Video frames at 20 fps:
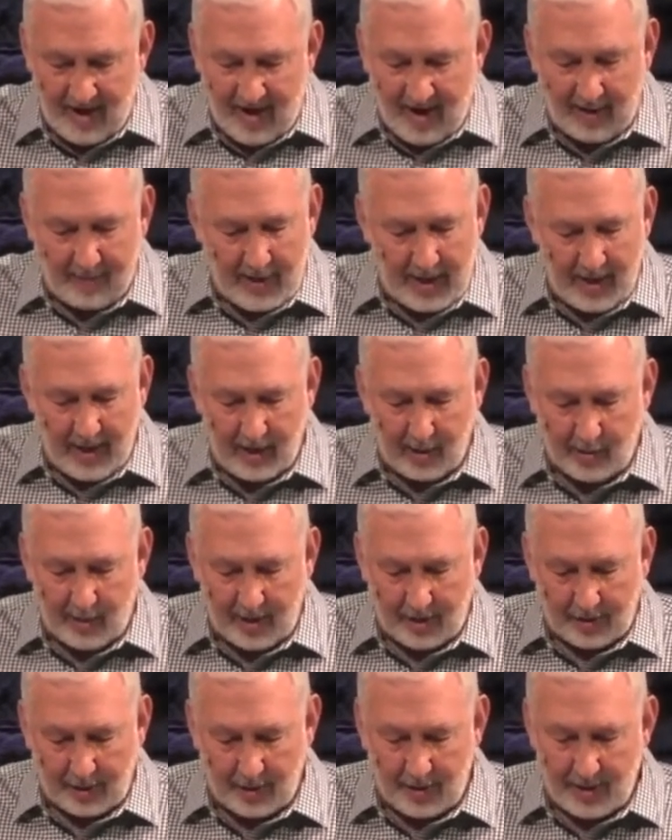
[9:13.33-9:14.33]
I've been hungry
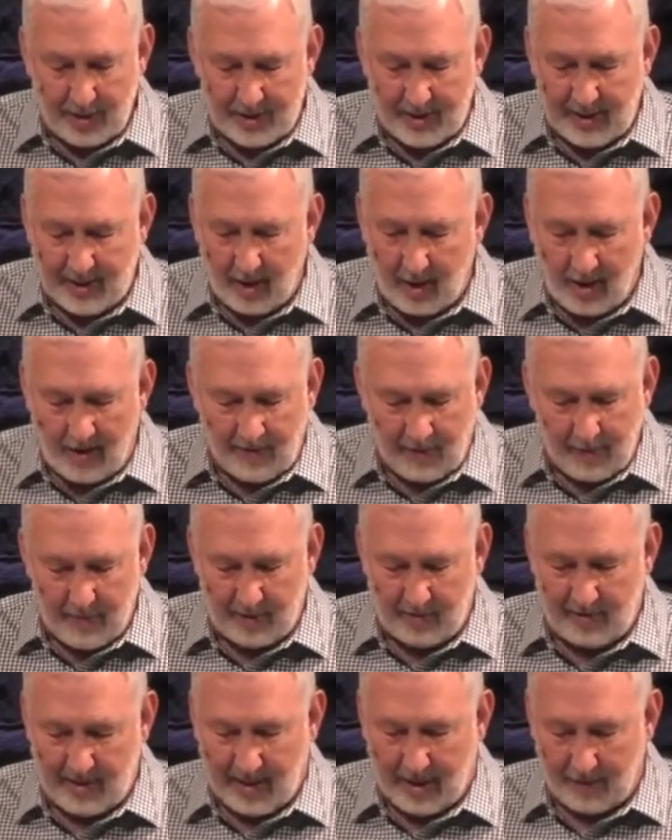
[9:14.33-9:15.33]
and thirsty, often
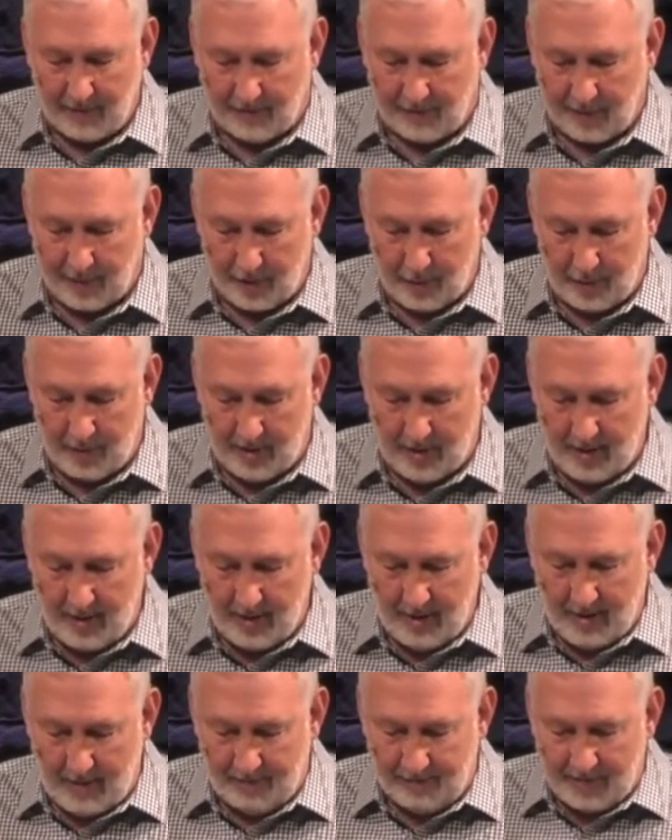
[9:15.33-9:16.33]
been without food.
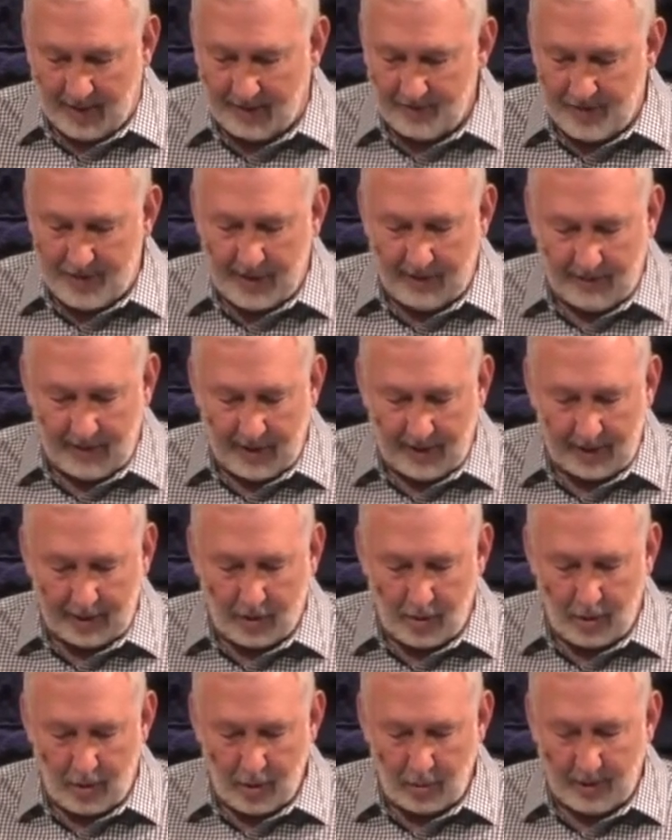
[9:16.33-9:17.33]
I've shivered in the
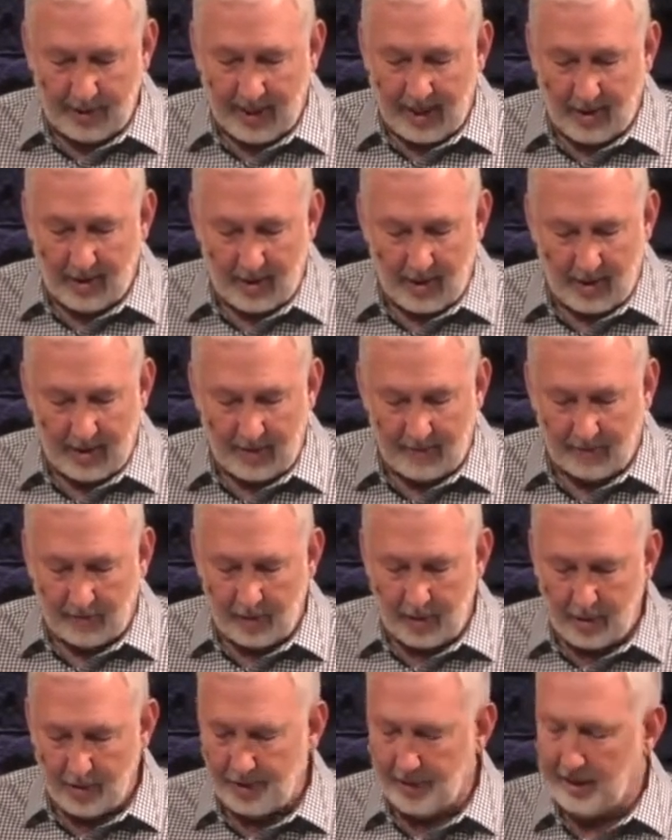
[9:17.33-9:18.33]
cold without enough
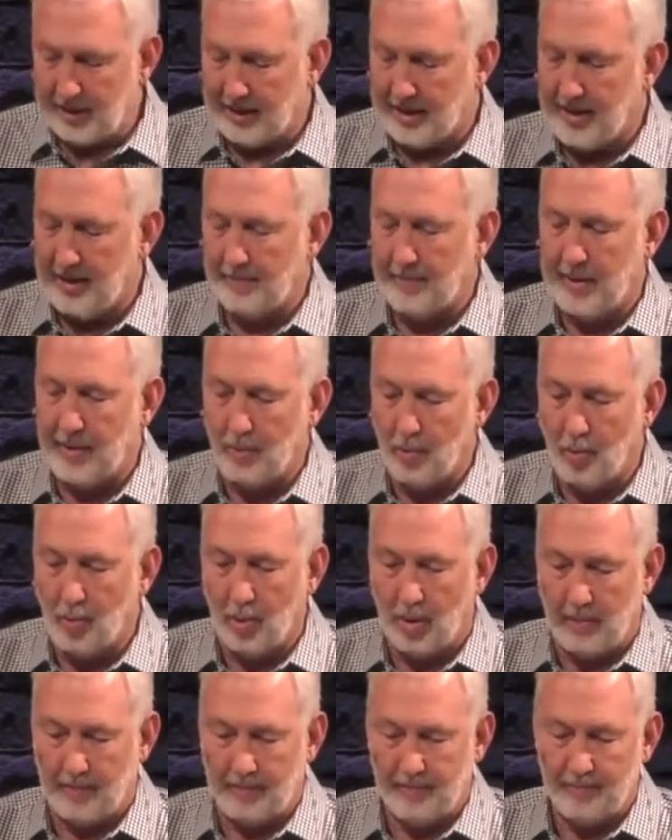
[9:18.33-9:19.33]
clothing to keep me
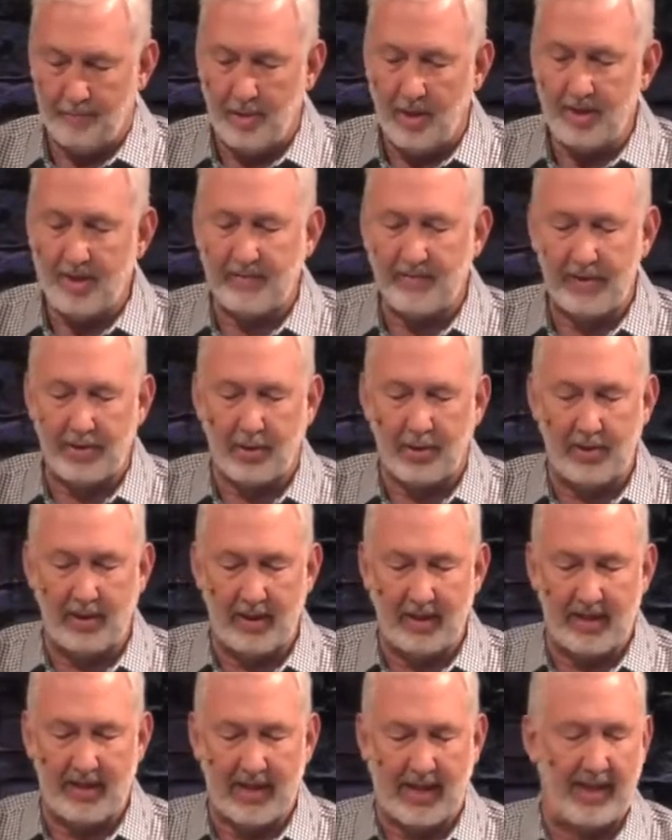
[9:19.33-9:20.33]
warm. Most of us
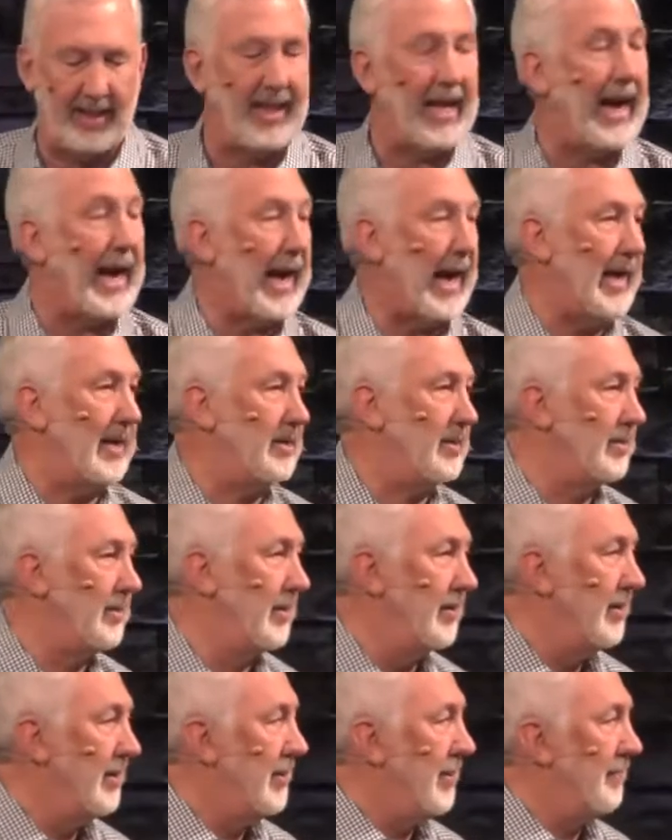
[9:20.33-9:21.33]
couldn't say that.
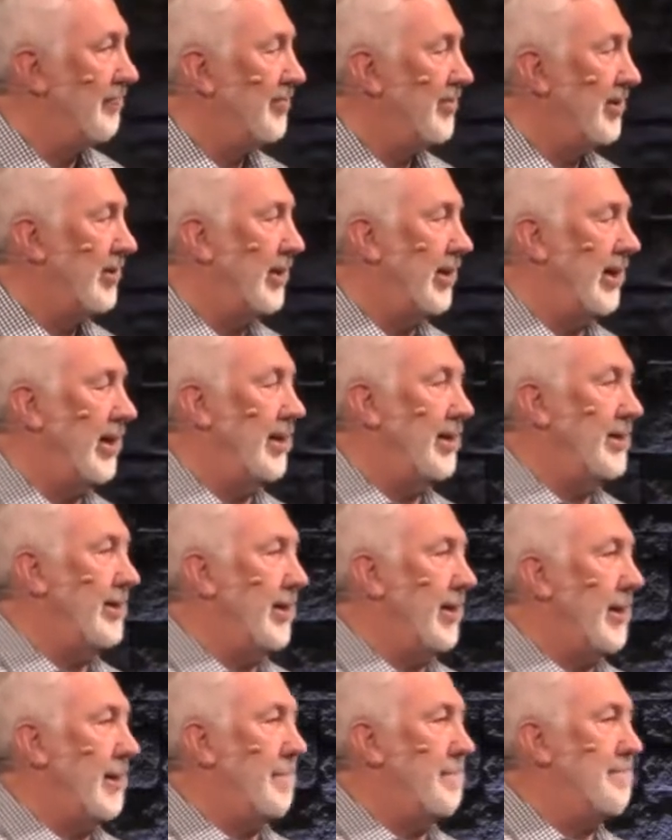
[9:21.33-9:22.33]
And,
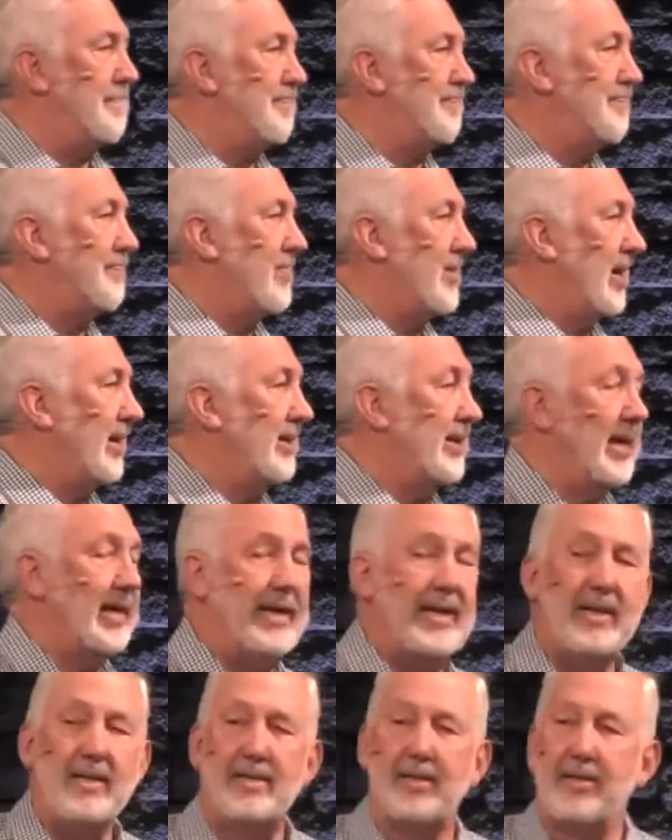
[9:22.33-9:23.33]
um, and yet
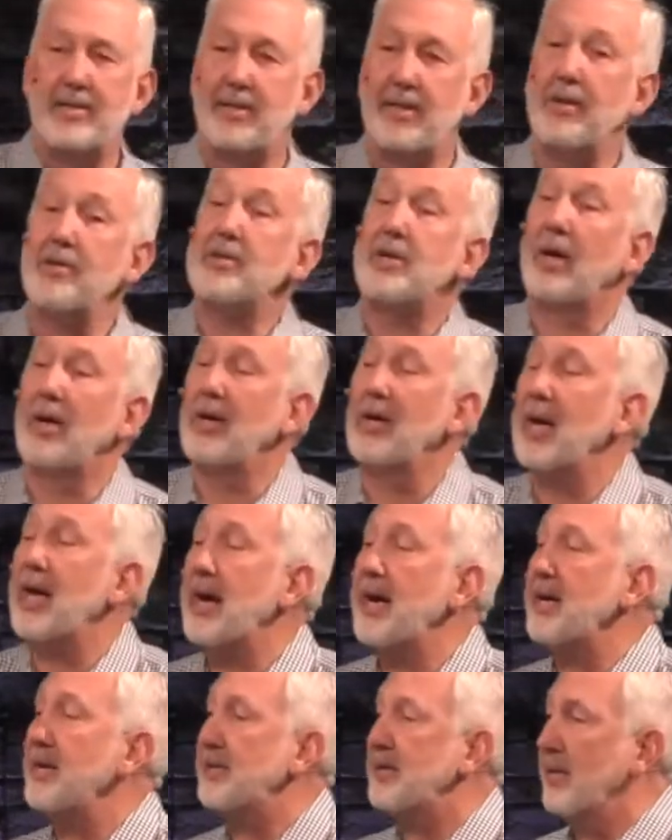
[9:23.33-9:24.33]
he says, those are
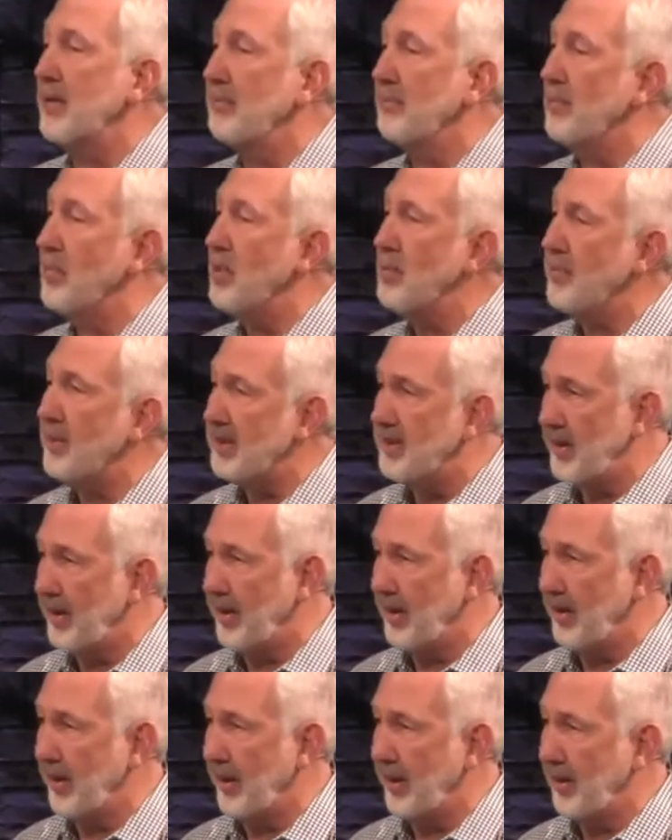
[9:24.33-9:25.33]
light and
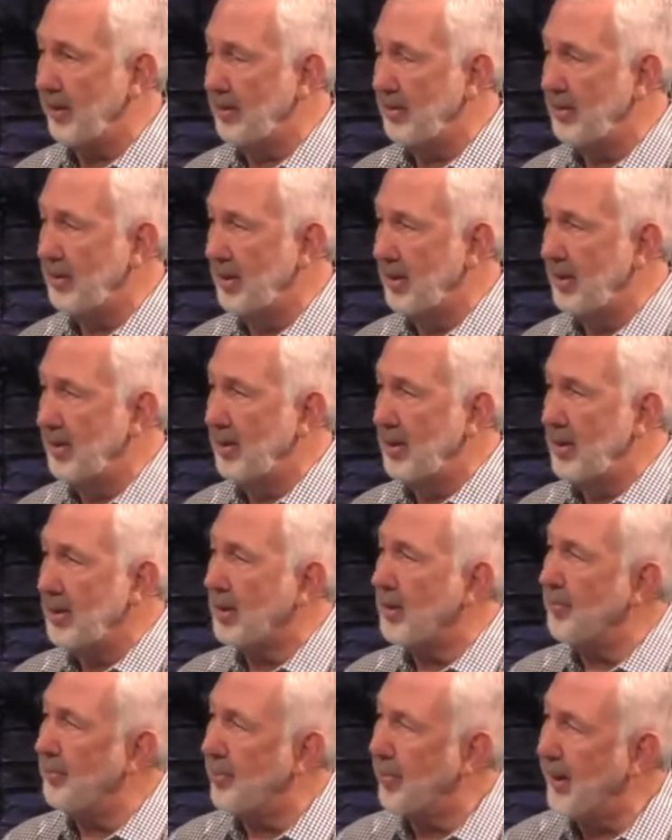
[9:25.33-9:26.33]
momentary
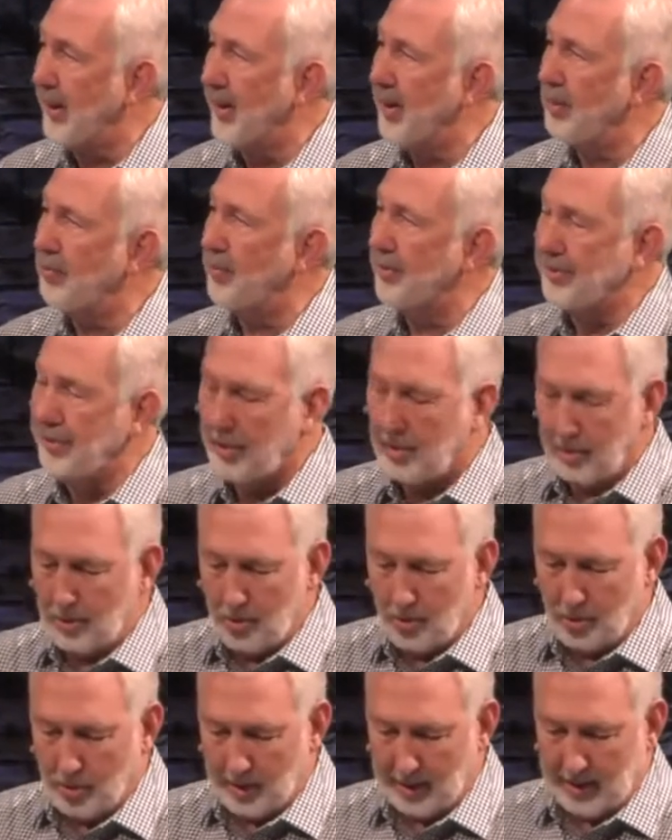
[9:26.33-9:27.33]
compared with the
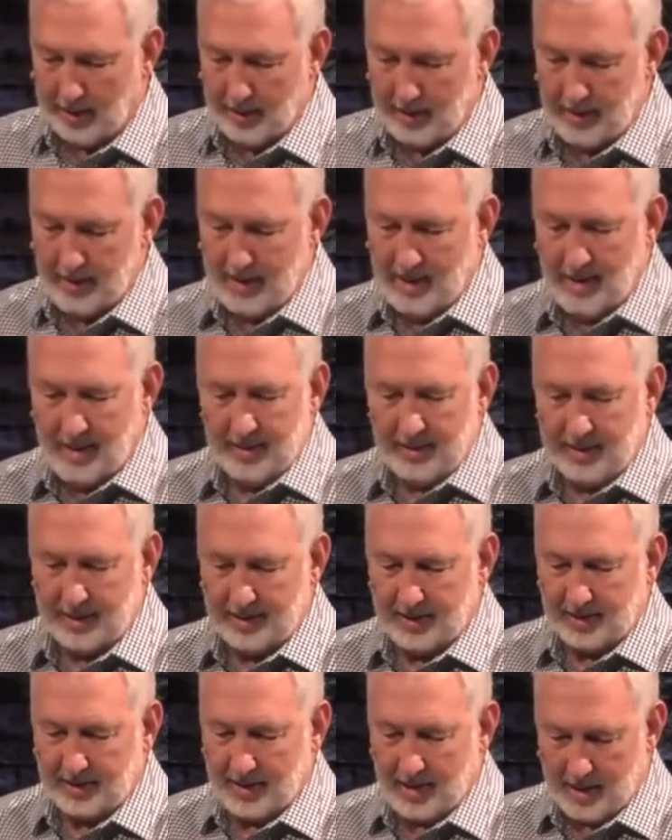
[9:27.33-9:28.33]
glory
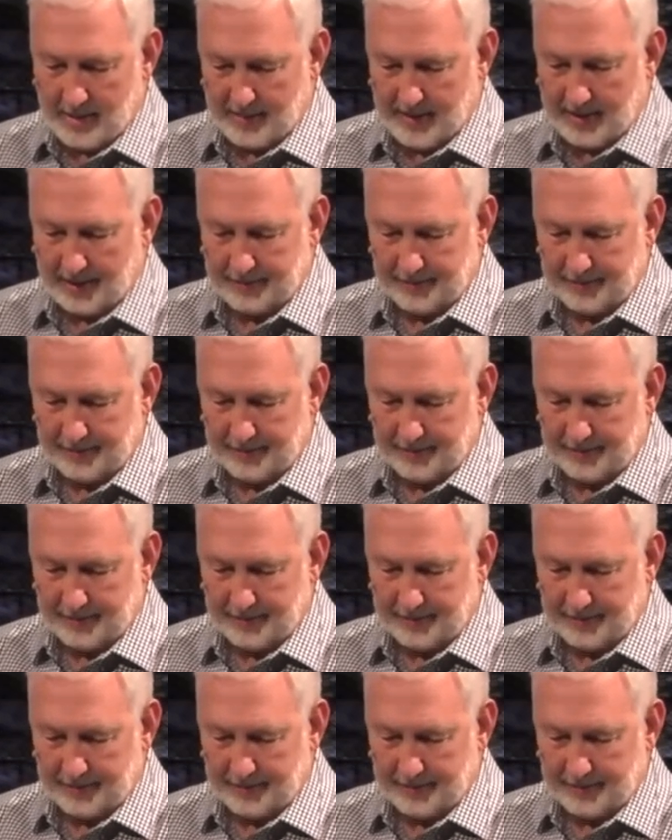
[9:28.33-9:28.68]
that's coming.